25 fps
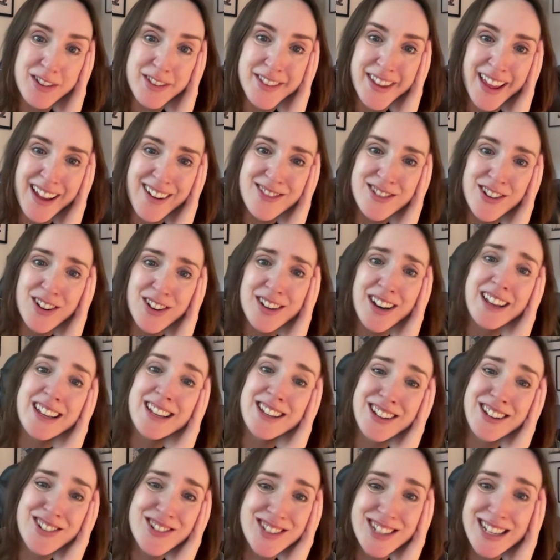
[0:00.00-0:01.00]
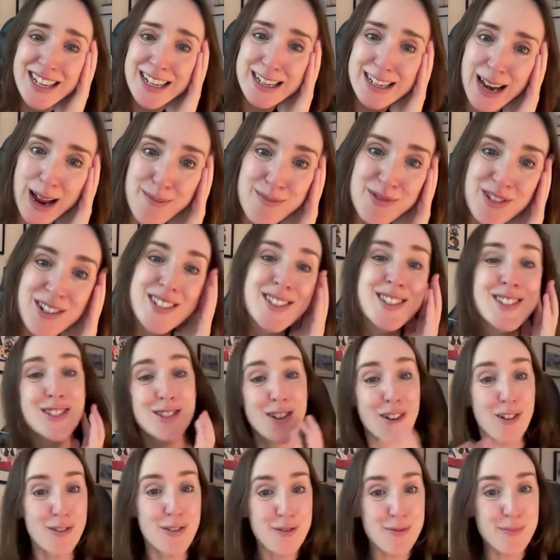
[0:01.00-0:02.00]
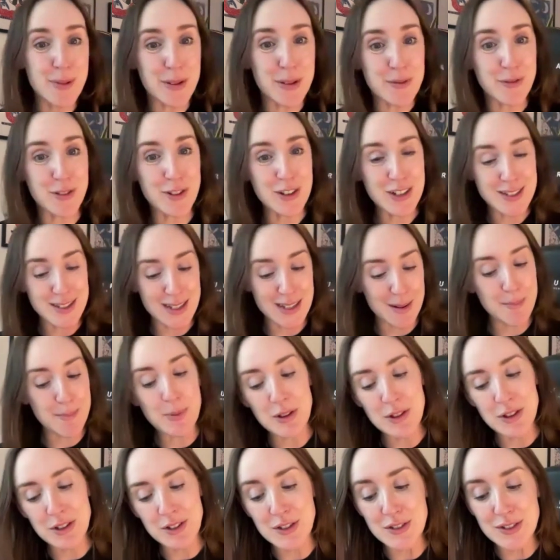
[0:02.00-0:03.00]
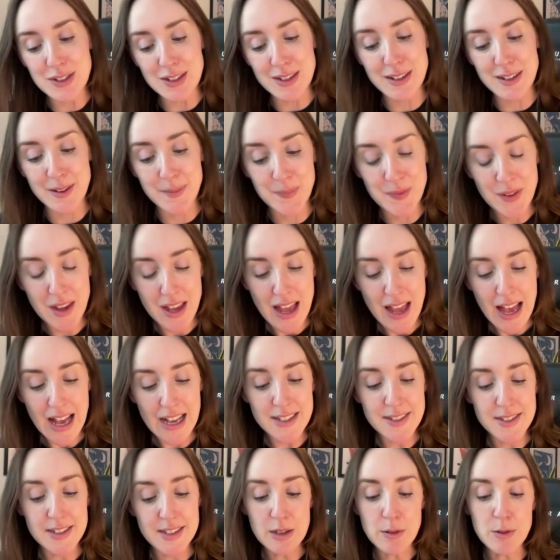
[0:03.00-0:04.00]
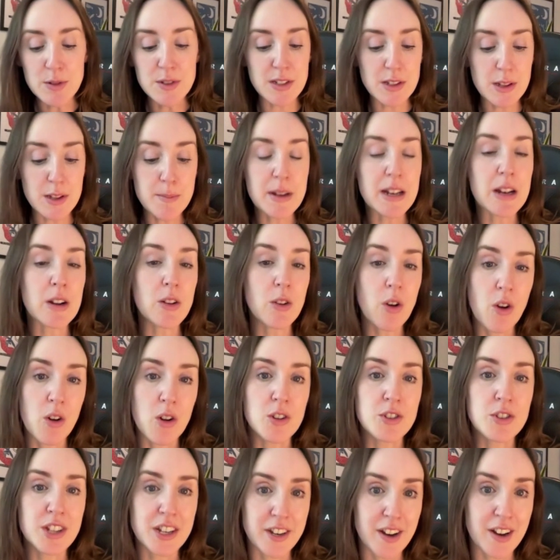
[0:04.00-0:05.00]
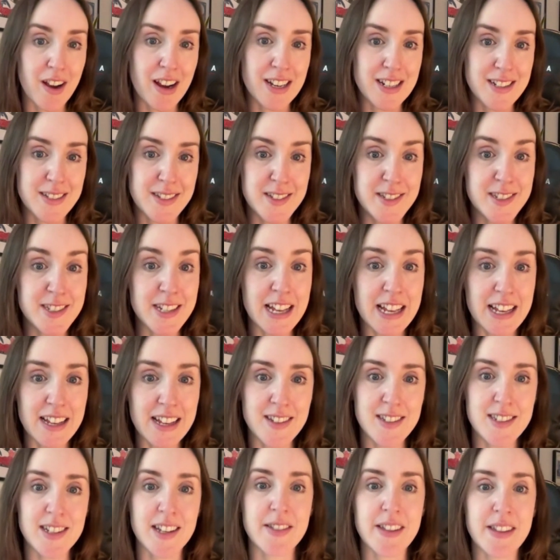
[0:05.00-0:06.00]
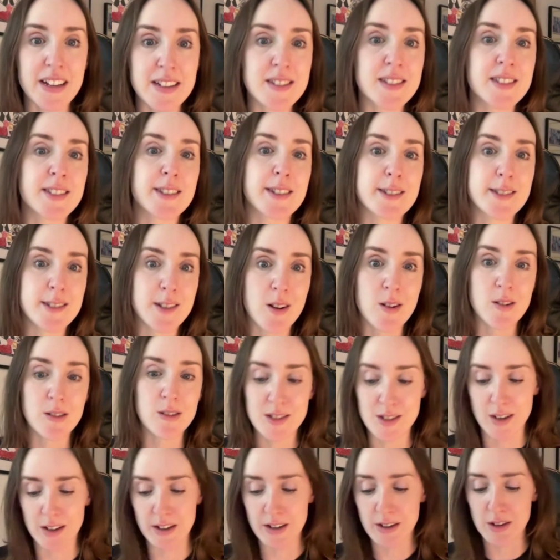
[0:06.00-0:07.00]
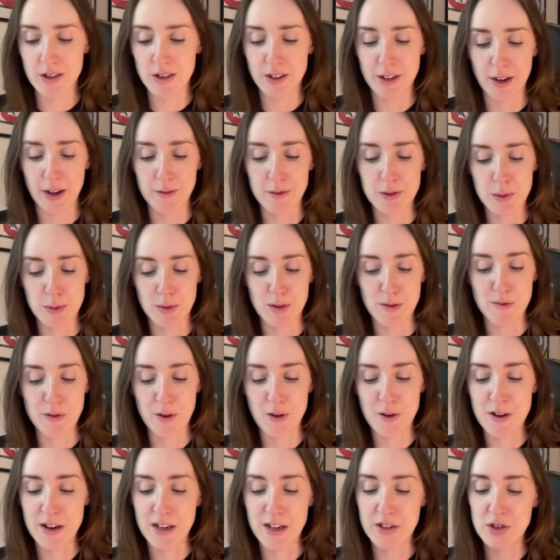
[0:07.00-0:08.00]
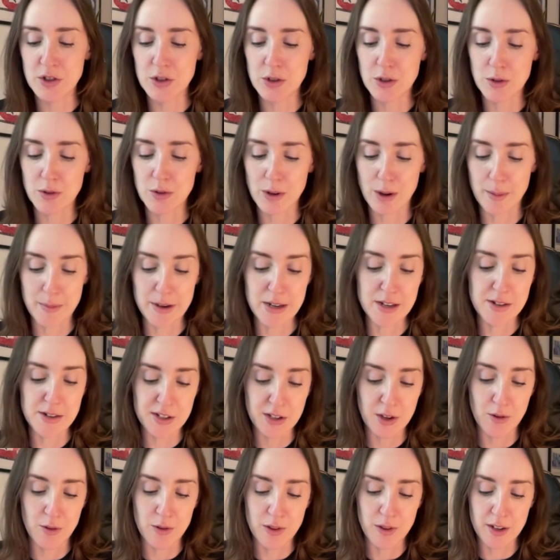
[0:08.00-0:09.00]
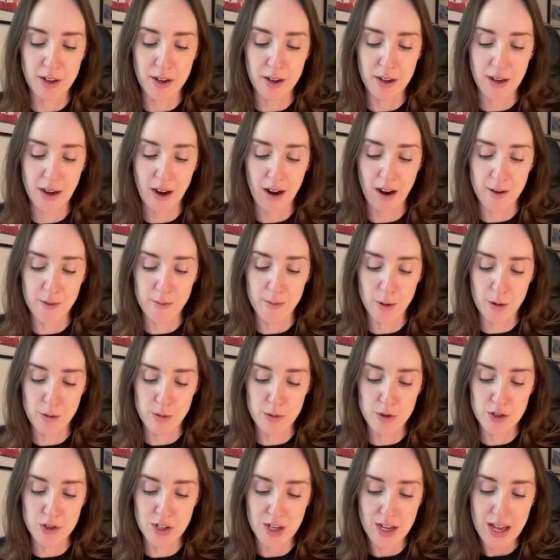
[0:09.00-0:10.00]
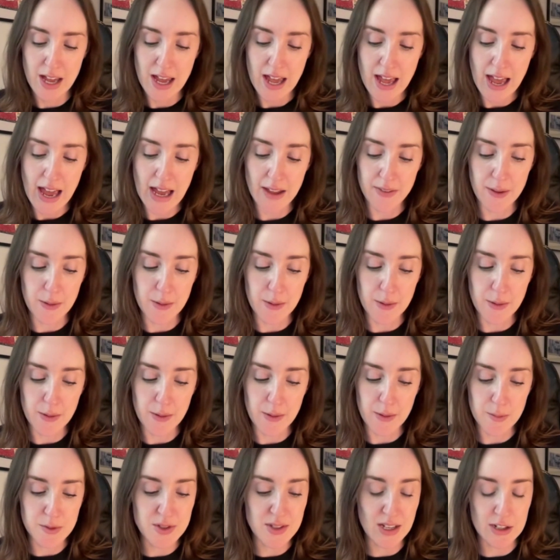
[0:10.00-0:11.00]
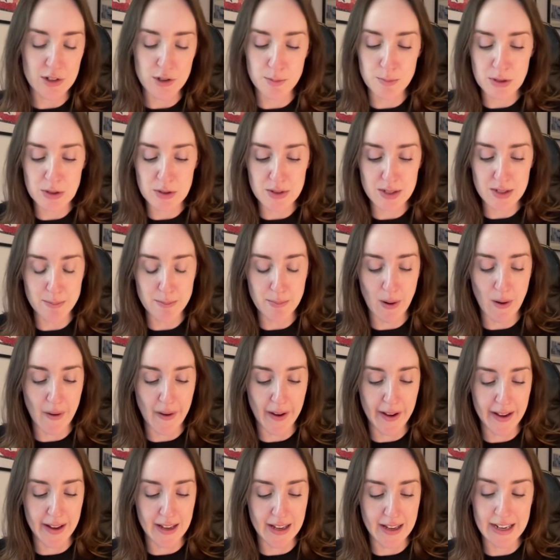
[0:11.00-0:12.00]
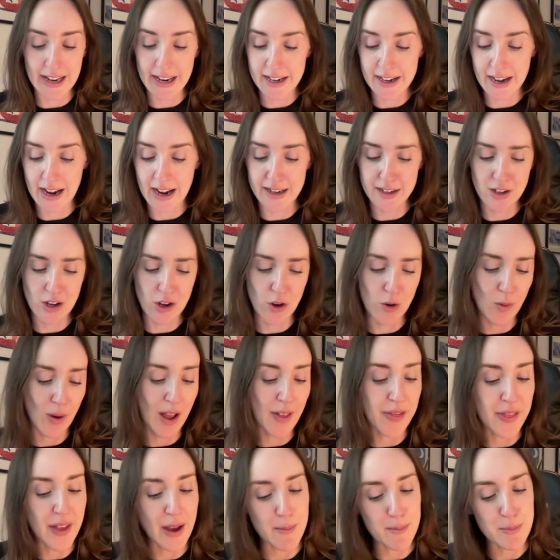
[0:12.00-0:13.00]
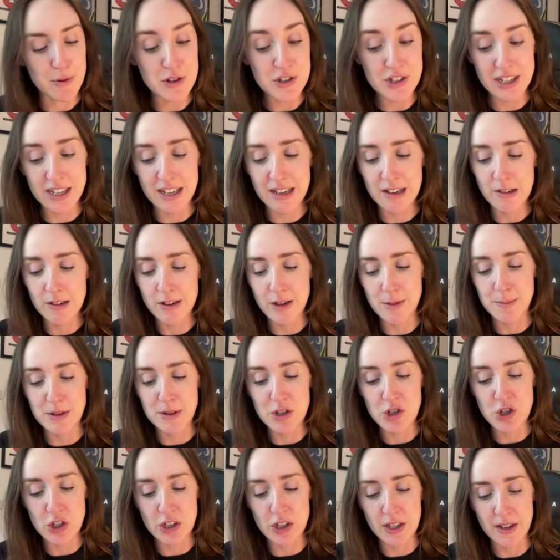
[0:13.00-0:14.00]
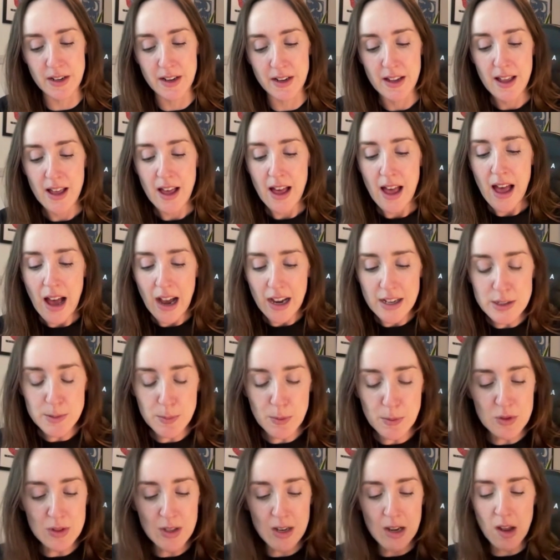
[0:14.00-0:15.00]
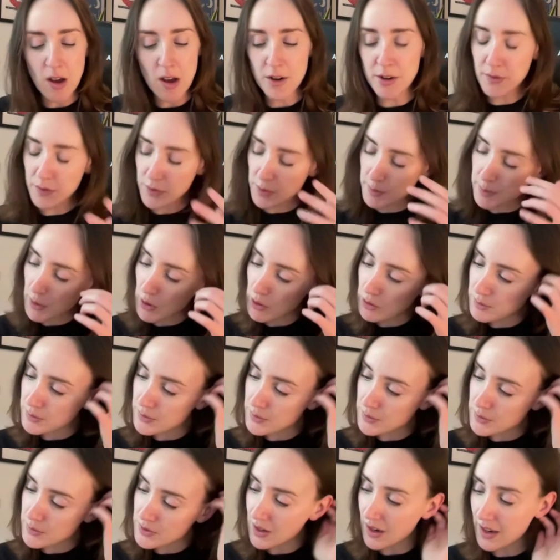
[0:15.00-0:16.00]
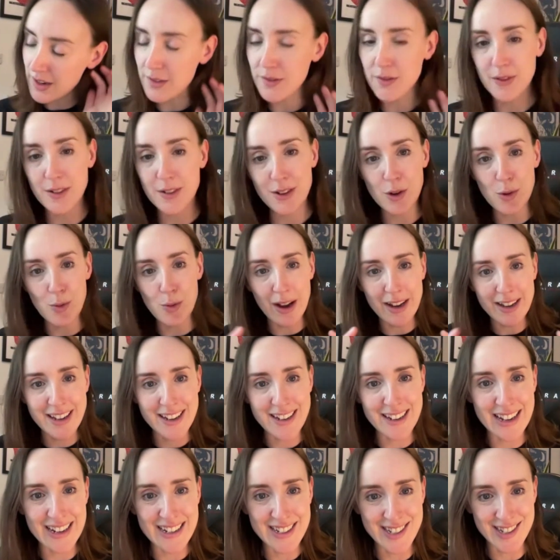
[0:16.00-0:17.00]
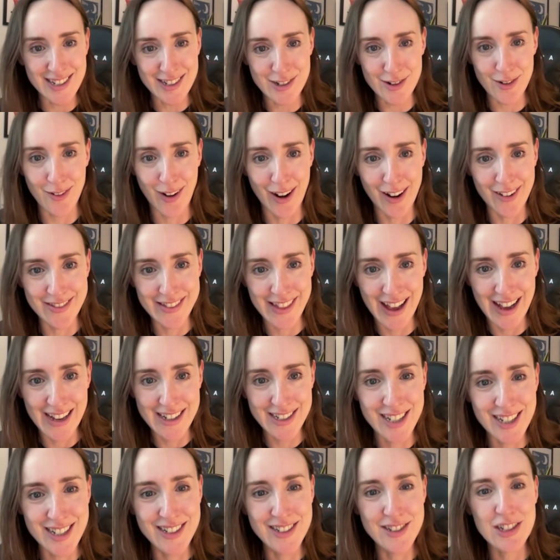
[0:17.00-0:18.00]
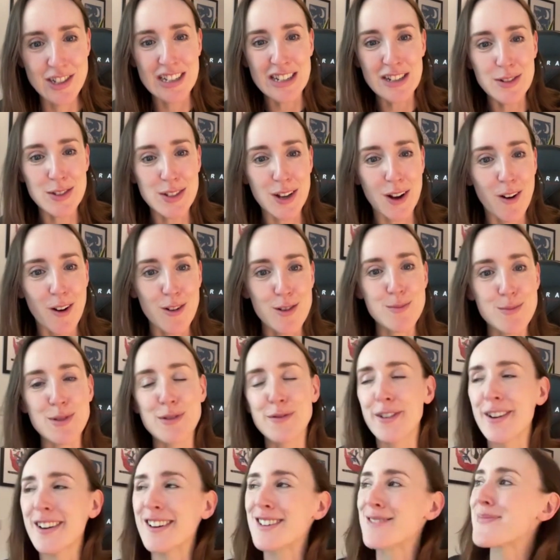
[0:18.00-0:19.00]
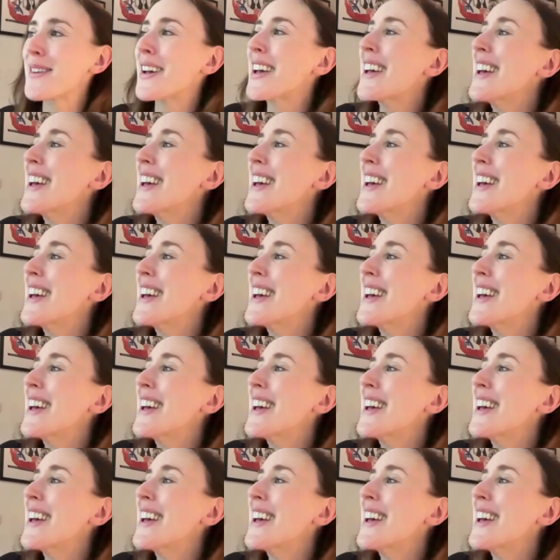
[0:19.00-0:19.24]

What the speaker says: Now, not like hugely glamorous stuff, but for example, there's a sequence in the middle called An Island Sings, and that's the song cycle that I was referring to a minute ago that I wrote and that was set to music by Elaine Agnew. And that particular commission, I suppose a lot of the poems kind of coagulated around that, to use a horrible verb.